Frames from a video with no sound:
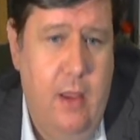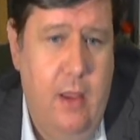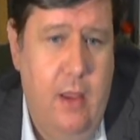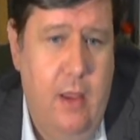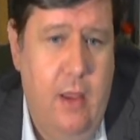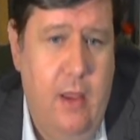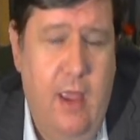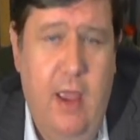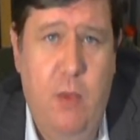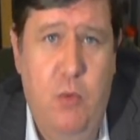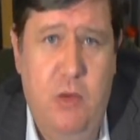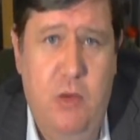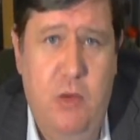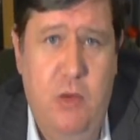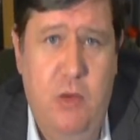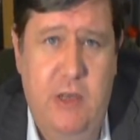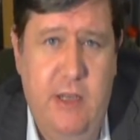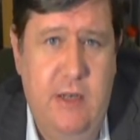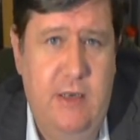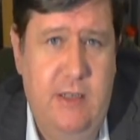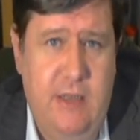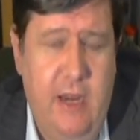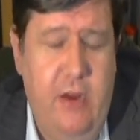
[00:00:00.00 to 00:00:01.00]
It was in
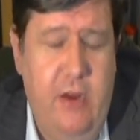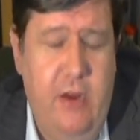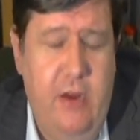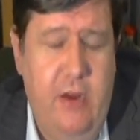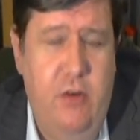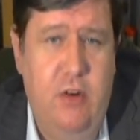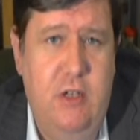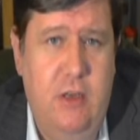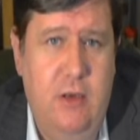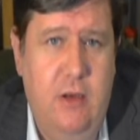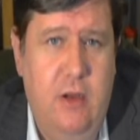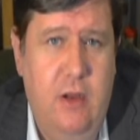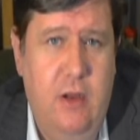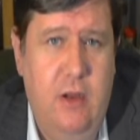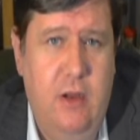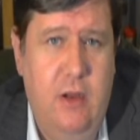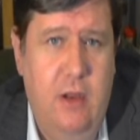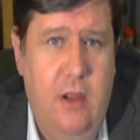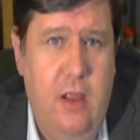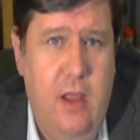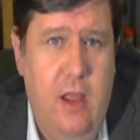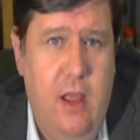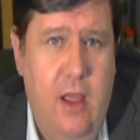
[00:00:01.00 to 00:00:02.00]
secret,
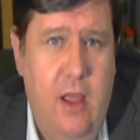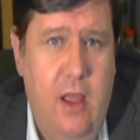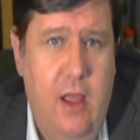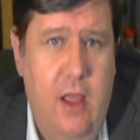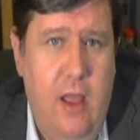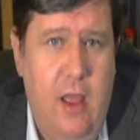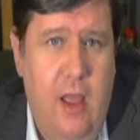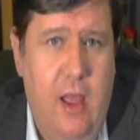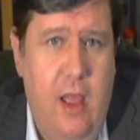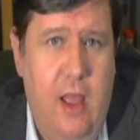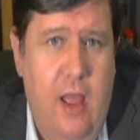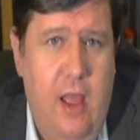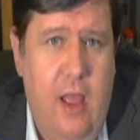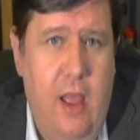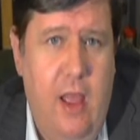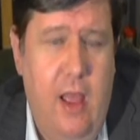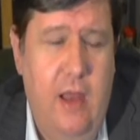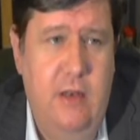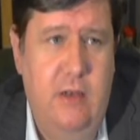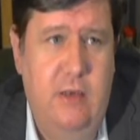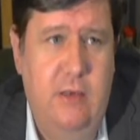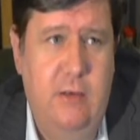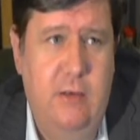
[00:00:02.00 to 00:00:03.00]
and
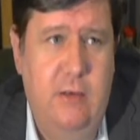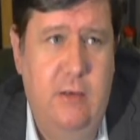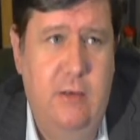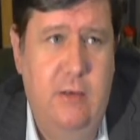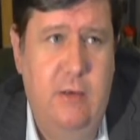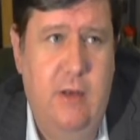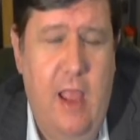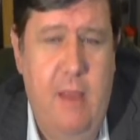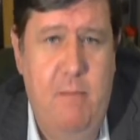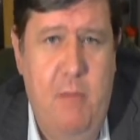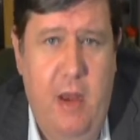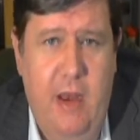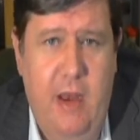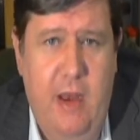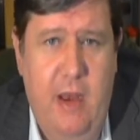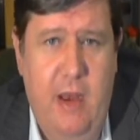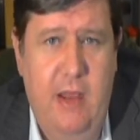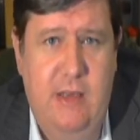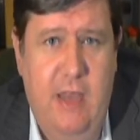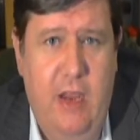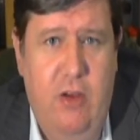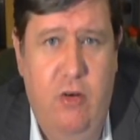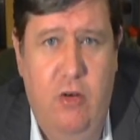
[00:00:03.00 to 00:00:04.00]
like many
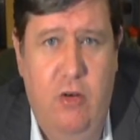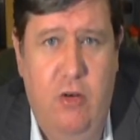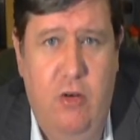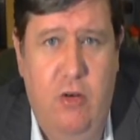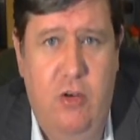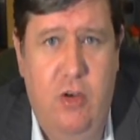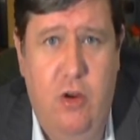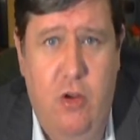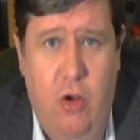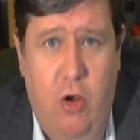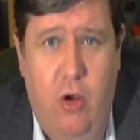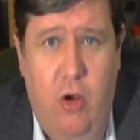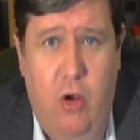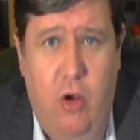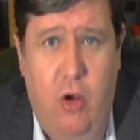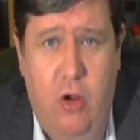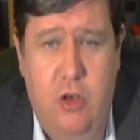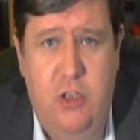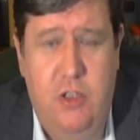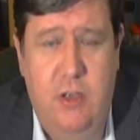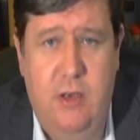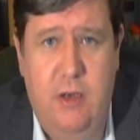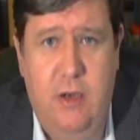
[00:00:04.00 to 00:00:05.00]
secret courts,
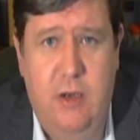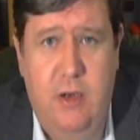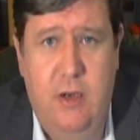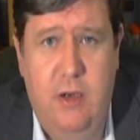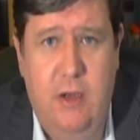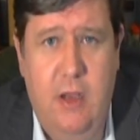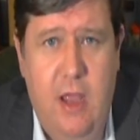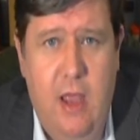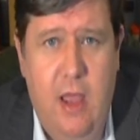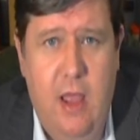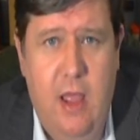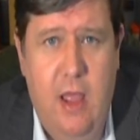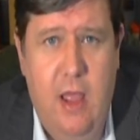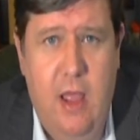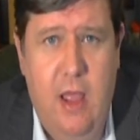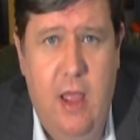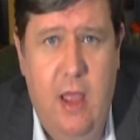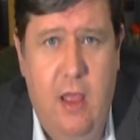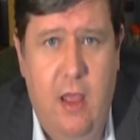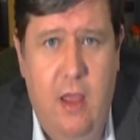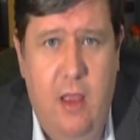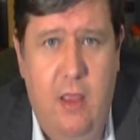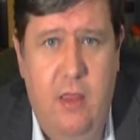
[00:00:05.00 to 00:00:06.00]

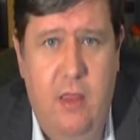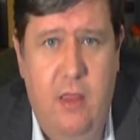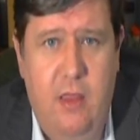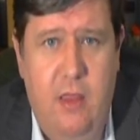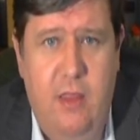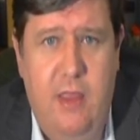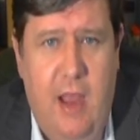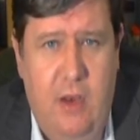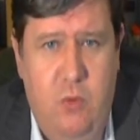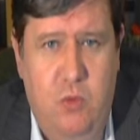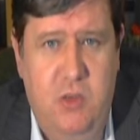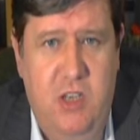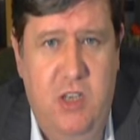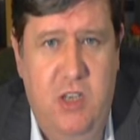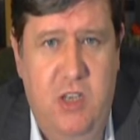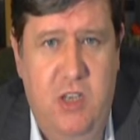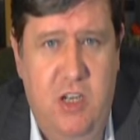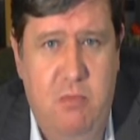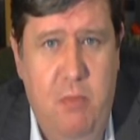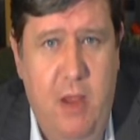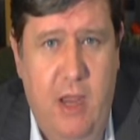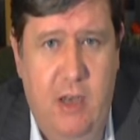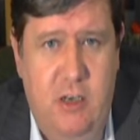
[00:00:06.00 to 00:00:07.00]
that was its
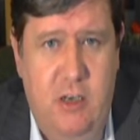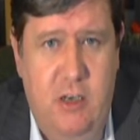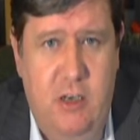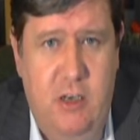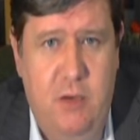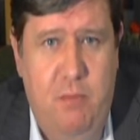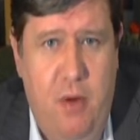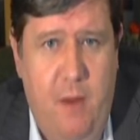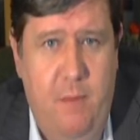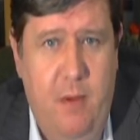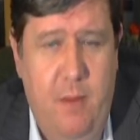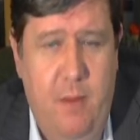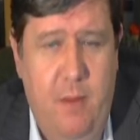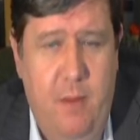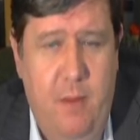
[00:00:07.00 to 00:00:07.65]
major problem.